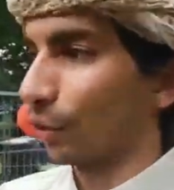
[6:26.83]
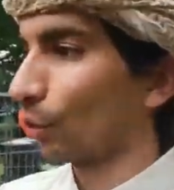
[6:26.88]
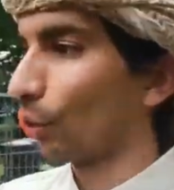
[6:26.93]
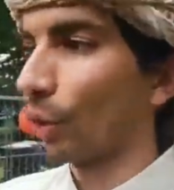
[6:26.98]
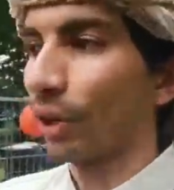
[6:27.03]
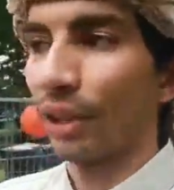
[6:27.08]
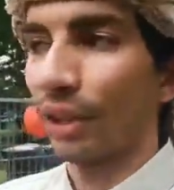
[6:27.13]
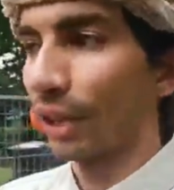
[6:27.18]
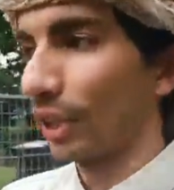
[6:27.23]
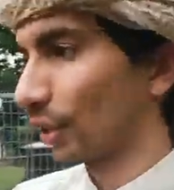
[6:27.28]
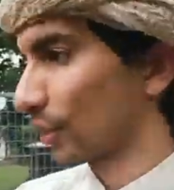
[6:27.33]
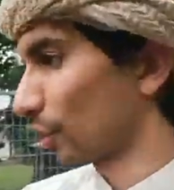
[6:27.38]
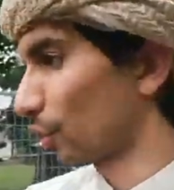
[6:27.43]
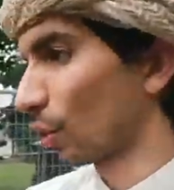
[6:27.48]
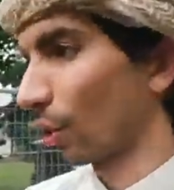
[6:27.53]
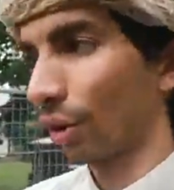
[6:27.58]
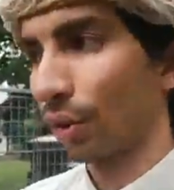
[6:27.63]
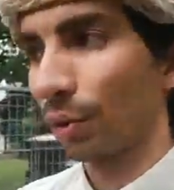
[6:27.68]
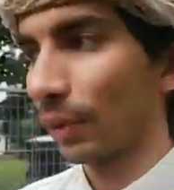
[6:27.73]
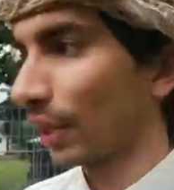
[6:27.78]
northeast or
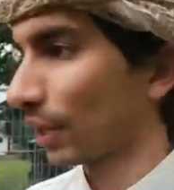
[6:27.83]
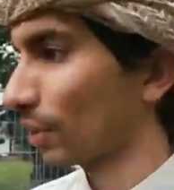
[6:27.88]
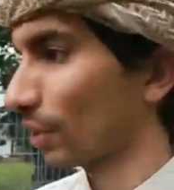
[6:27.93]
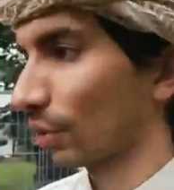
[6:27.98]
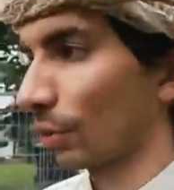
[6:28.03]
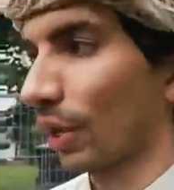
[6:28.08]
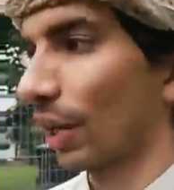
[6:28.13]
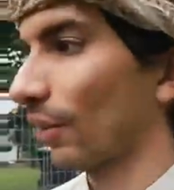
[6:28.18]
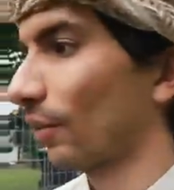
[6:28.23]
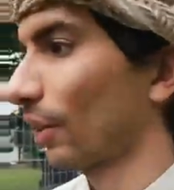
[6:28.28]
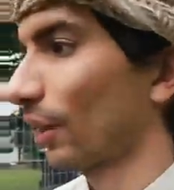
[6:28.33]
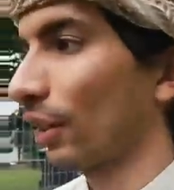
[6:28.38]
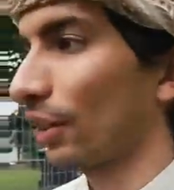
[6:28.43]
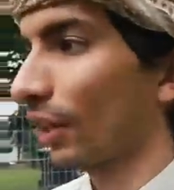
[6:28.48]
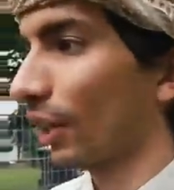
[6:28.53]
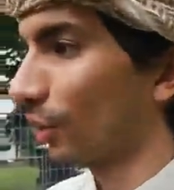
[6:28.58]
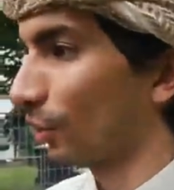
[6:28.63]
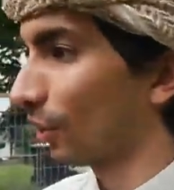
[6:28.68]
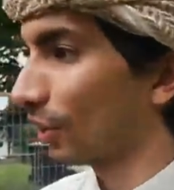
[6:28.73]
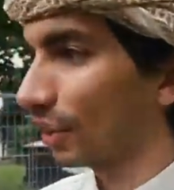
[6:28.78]
northwest or whatever,
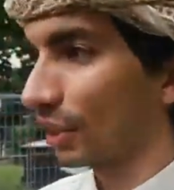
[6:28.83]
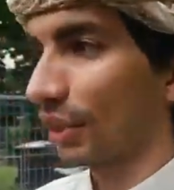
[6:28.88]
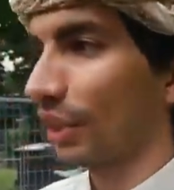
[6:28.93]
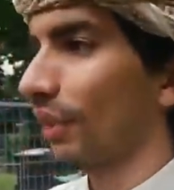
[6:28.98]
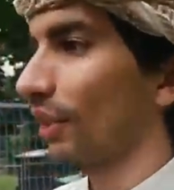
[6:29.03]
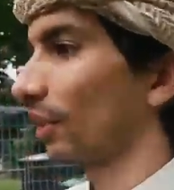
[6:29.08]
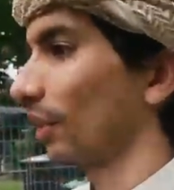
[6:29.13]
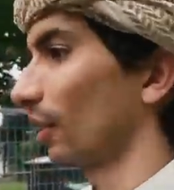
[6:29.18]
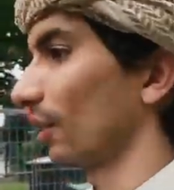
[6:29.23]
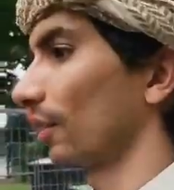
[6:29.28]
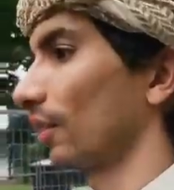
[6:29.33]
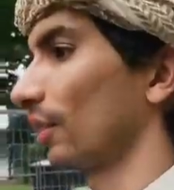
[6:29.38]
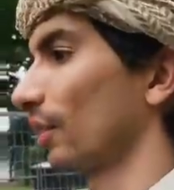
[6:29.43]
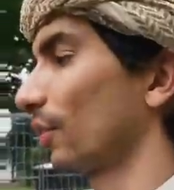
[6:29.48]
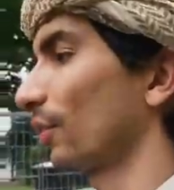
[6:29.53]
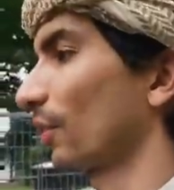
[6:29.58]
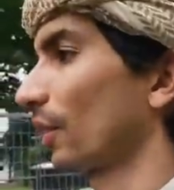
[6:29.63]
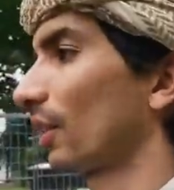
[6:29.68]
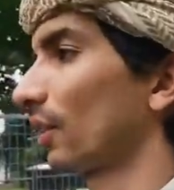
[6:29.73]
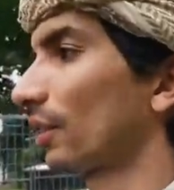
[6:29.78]
and you see the
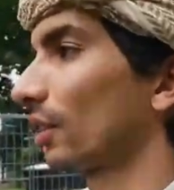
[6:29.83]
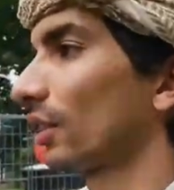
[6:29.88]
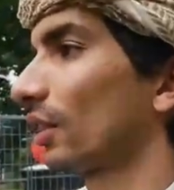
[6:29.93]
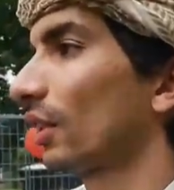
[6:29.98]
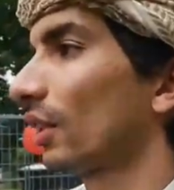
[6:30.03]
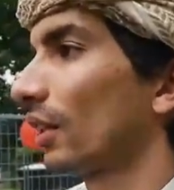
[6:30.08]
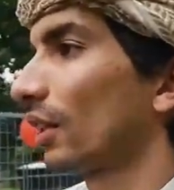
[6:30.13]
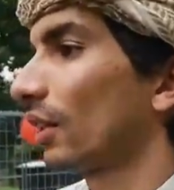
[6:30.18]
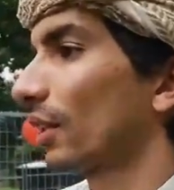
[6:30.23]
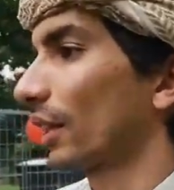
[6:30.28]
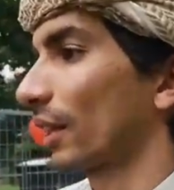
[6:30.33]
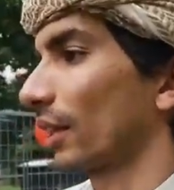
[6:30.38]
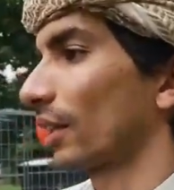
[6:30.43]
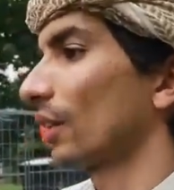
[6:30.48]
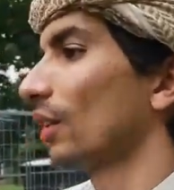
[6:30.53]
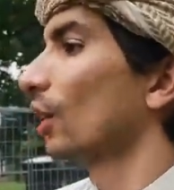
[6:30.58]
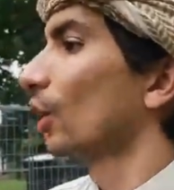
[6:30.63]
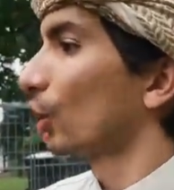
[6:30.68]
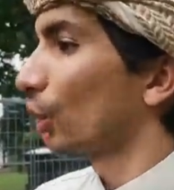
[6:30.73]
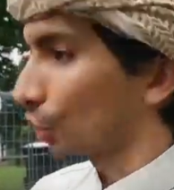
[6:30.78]
different, like
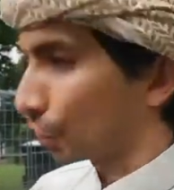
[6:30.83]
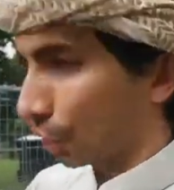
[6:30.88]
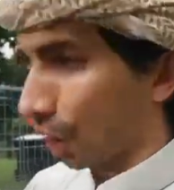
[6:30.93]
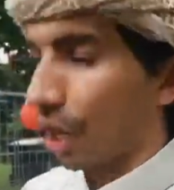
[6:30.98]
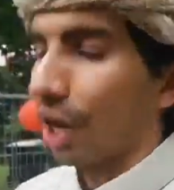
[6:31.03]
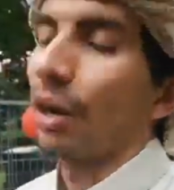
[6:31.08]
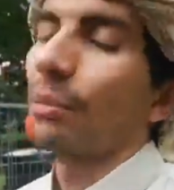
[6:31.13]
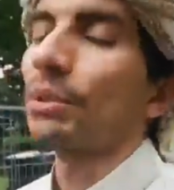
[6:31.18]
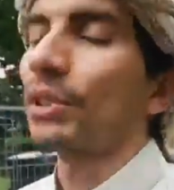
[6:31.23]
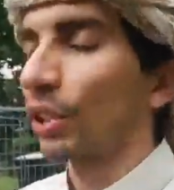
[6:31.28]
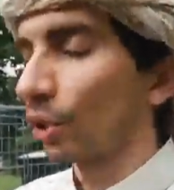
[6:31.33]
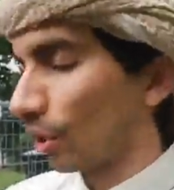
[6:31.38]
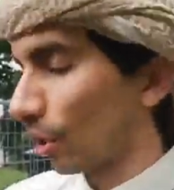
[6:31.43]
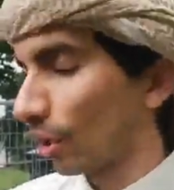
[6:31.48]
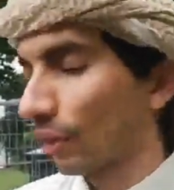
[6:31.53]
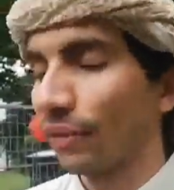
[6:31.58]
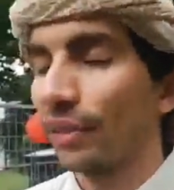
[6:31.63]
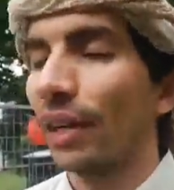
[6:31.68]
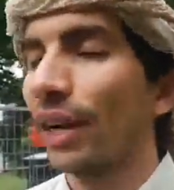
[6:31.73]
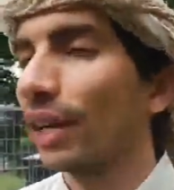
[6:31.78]
the shops and
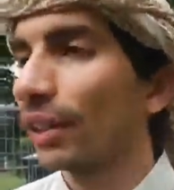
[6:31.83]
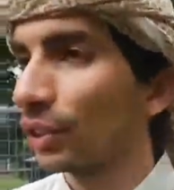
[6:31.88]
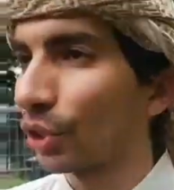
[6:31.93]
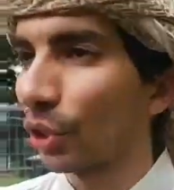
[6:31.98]
all of that.